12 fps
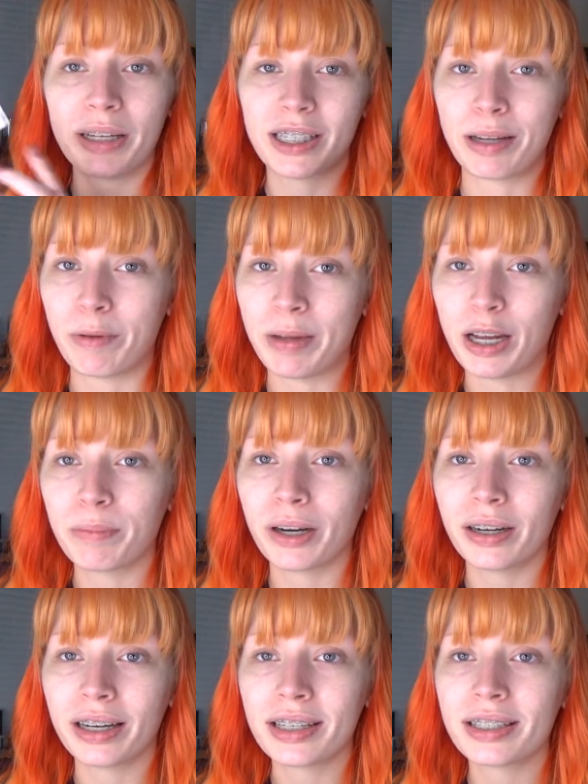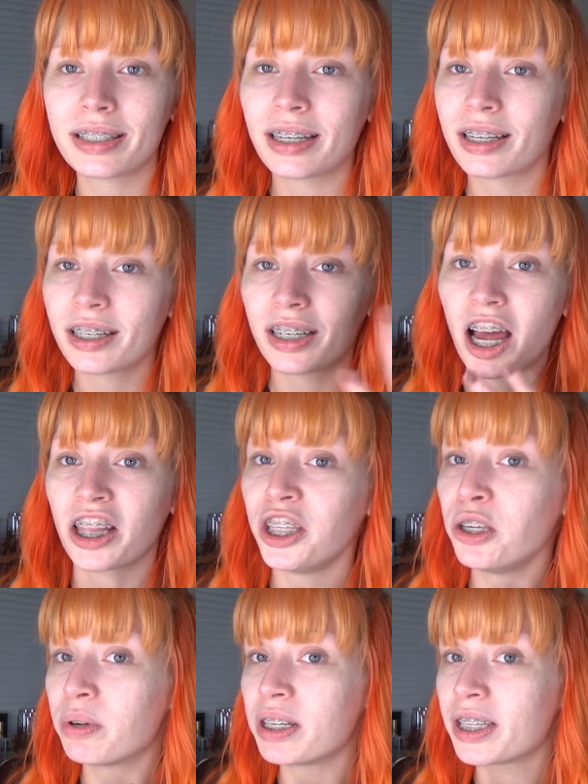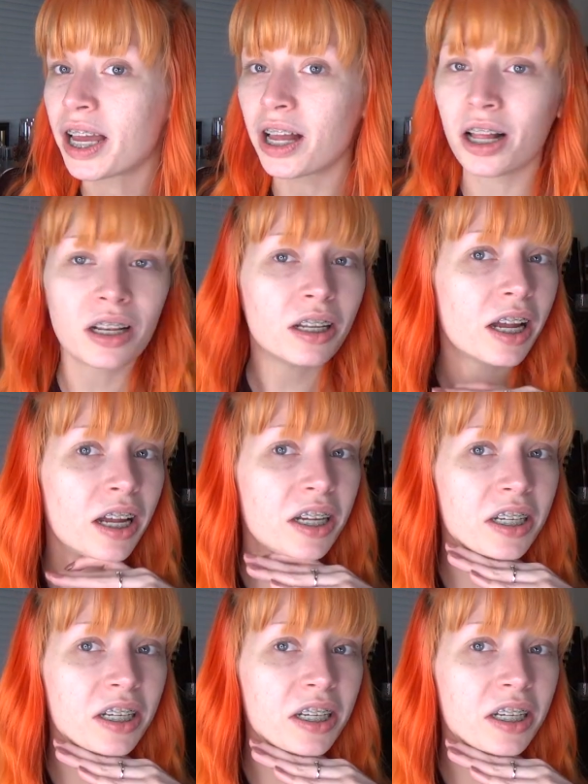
because I'm a makeup artist. Not that you can tell.